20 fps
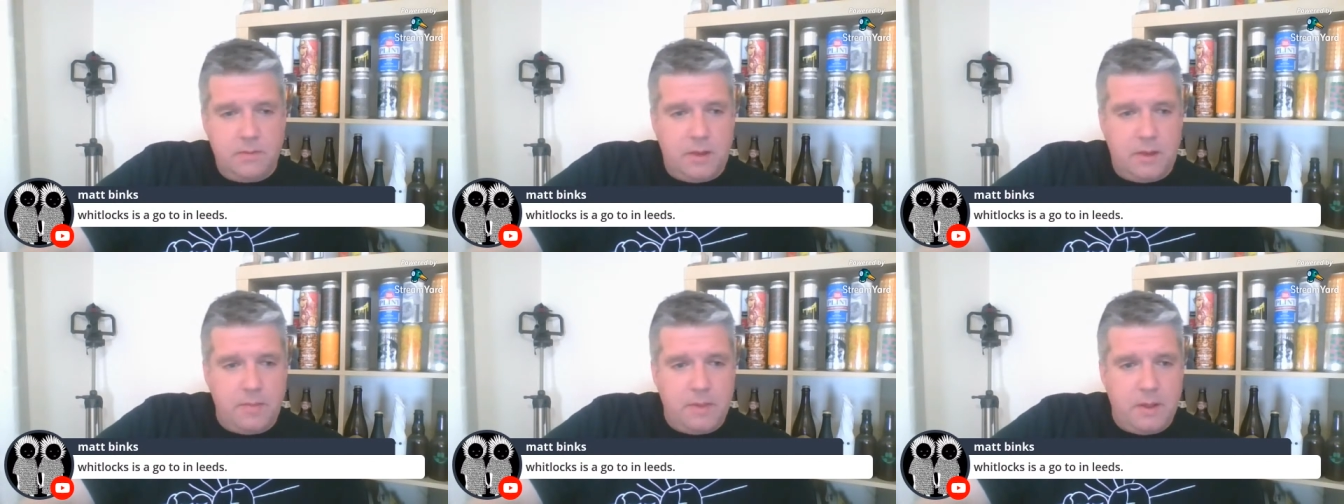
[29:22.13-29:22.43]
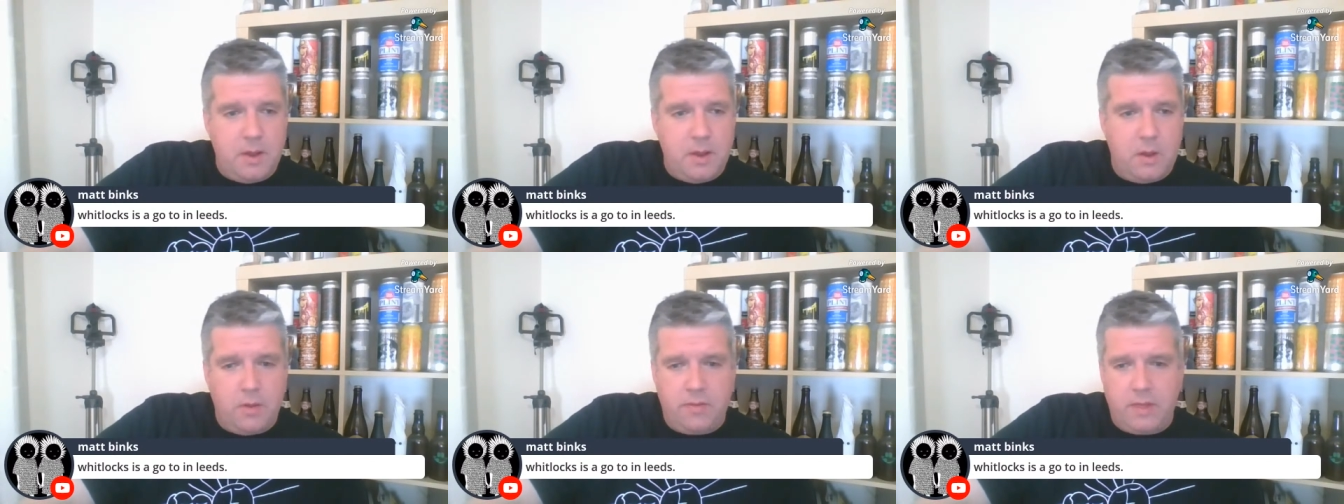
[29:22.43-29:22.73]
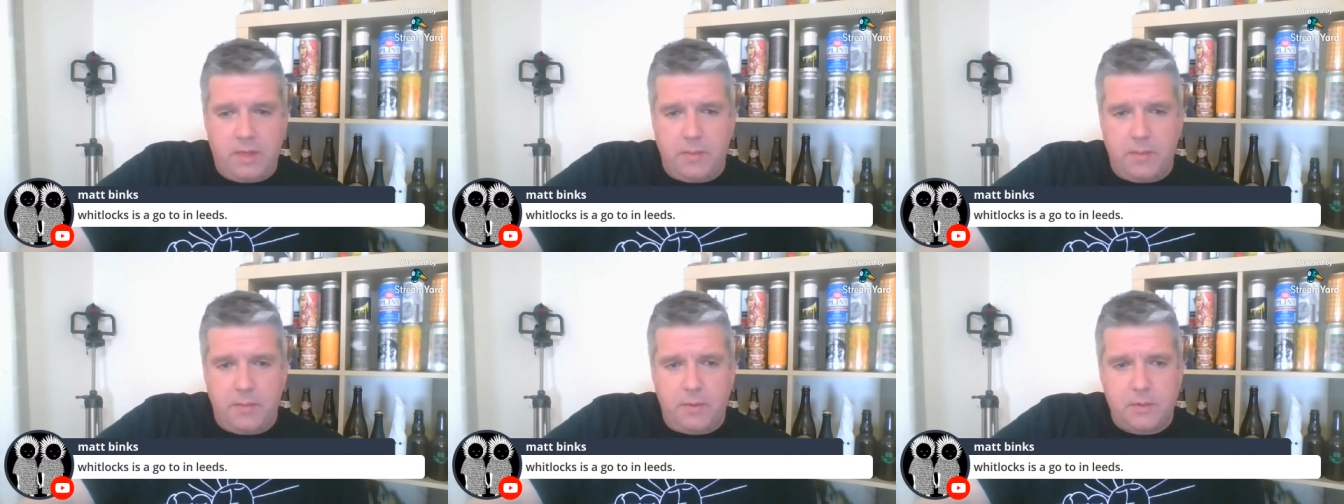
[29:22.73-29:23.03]
That'd be the only
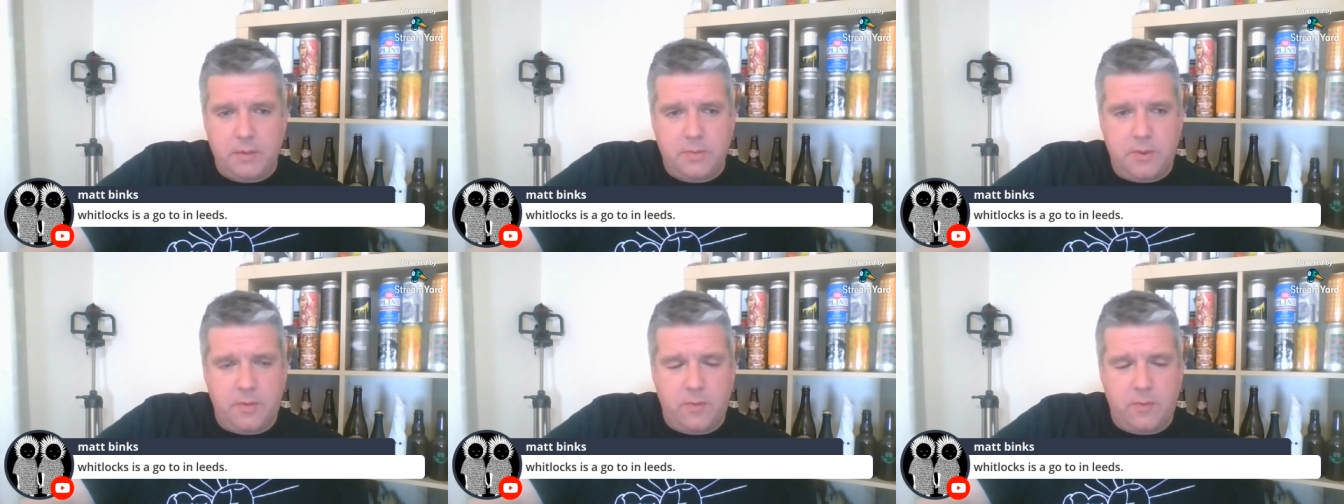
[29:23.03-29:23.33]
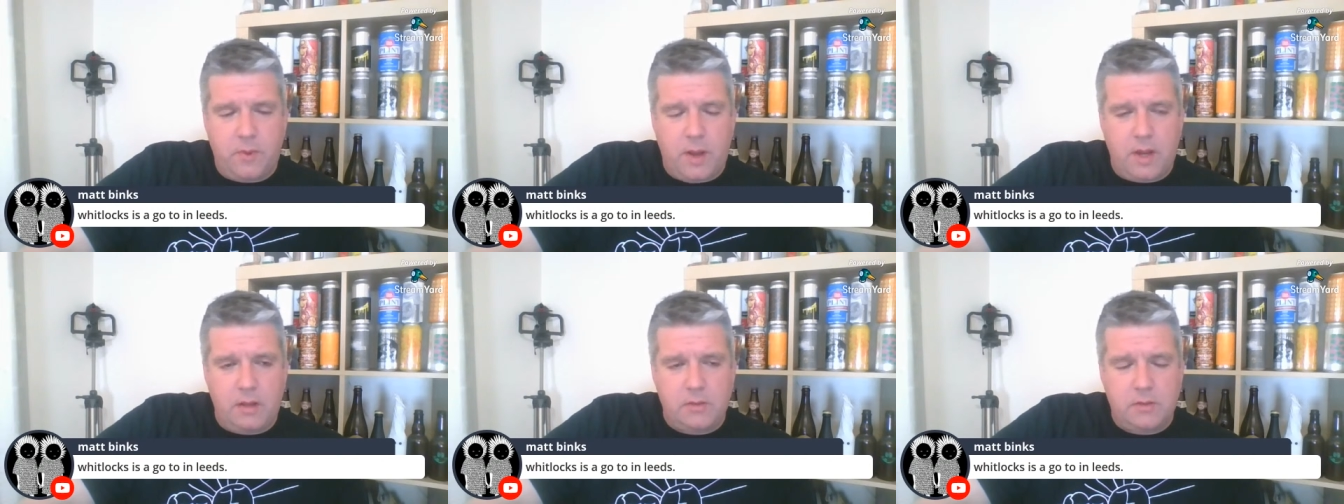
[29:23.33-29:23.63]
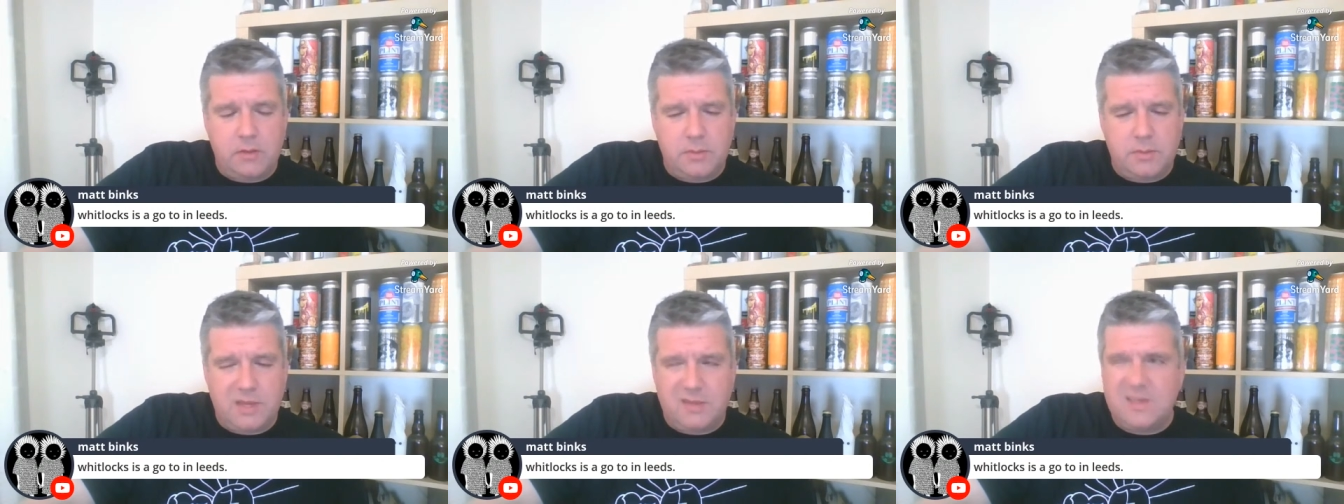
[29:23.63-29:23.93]
thing that puts me off White
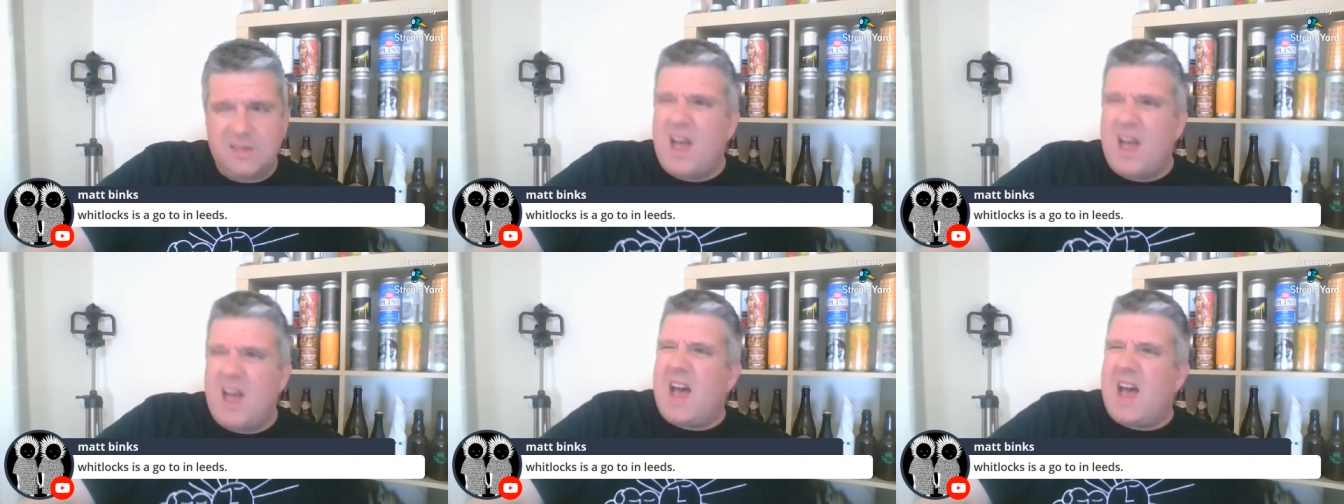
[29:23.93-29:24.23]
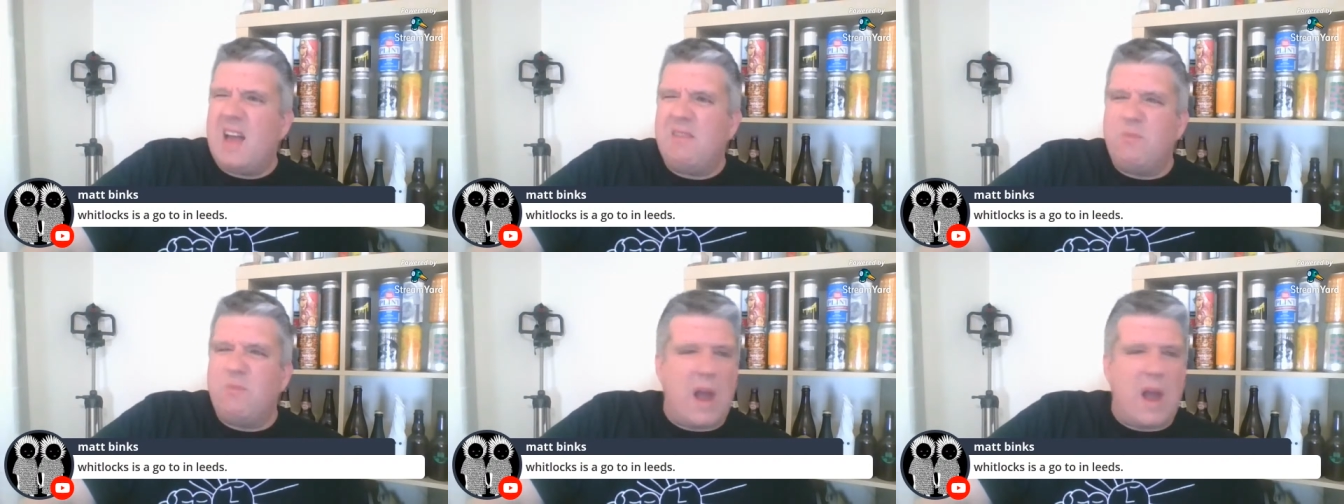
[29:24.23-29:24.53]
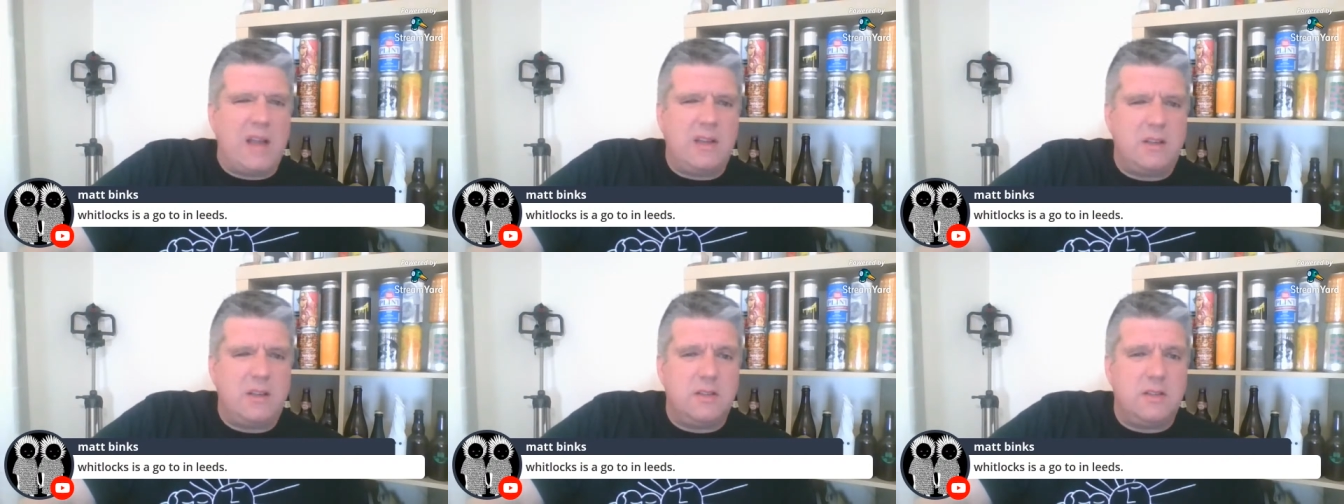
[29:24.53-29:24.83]
Lock sometimes. And
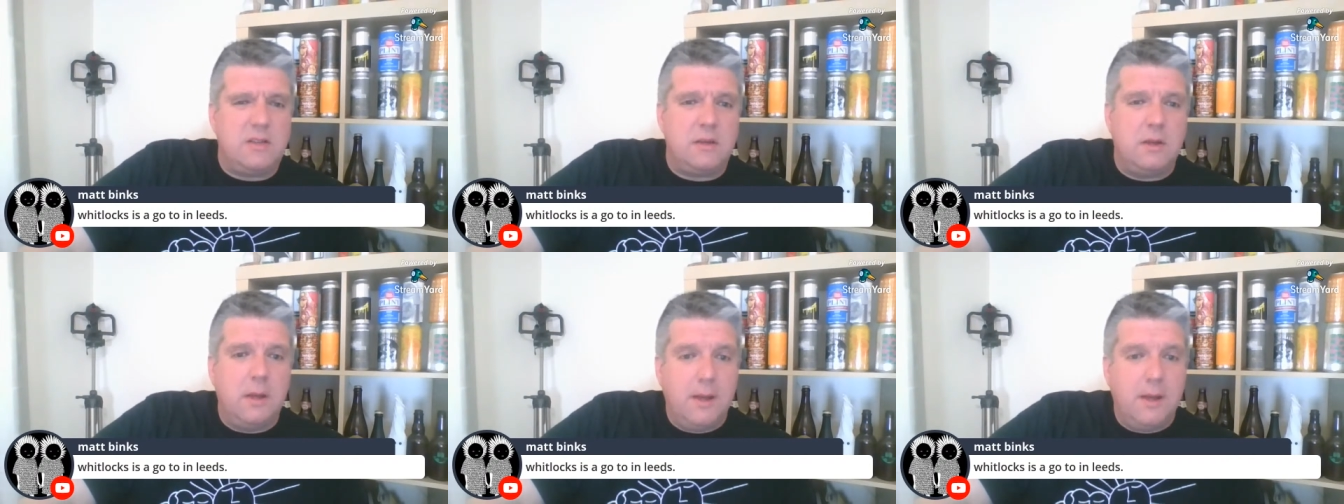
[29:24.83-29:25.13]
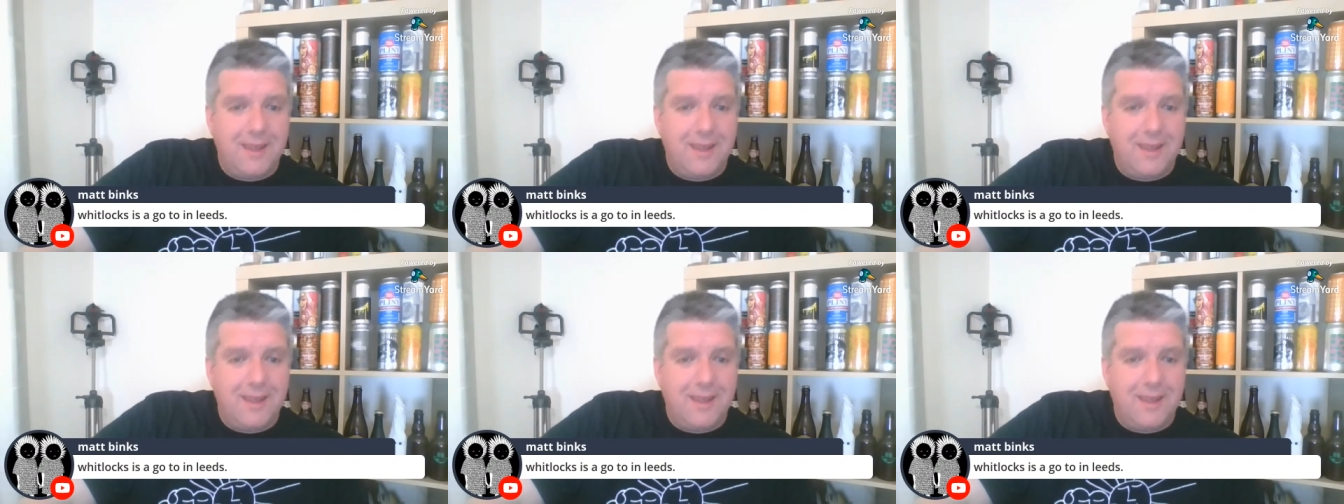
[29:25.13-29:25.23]
wankers.